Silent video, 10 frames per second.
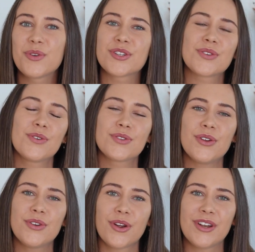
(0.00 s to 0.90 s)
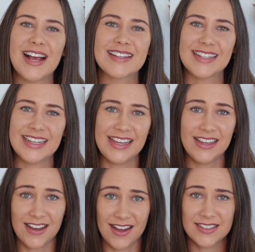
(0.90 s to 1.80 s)
which is also known as
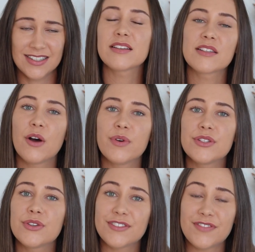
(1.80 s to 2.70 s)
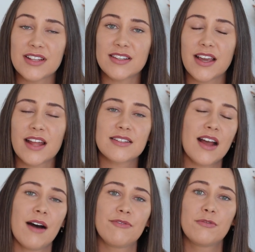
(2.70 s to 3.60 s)
leaky gut. This lowers your defense against
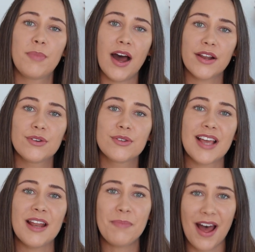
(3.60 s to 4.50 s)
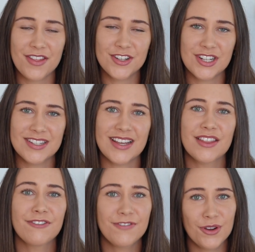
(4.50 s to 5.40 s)
harmful particles and pathogens
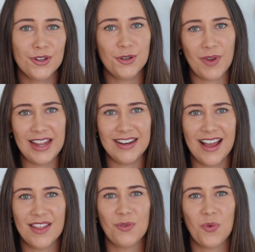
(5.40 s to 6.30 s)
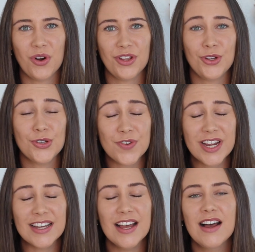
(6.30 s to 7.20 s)
in the food you eat and the water you
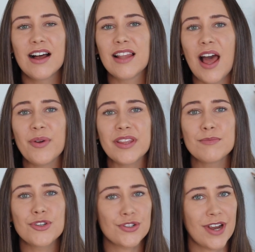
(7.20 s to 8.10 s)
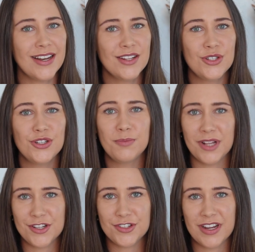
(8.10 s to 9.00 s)
drink, allowing them straight into your
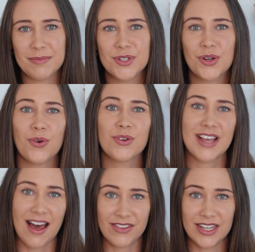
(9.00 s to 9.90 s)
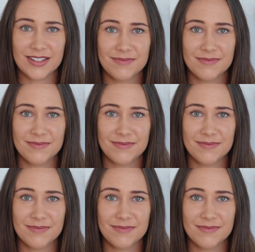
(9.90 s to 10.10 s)
bloodstream to cause havoc.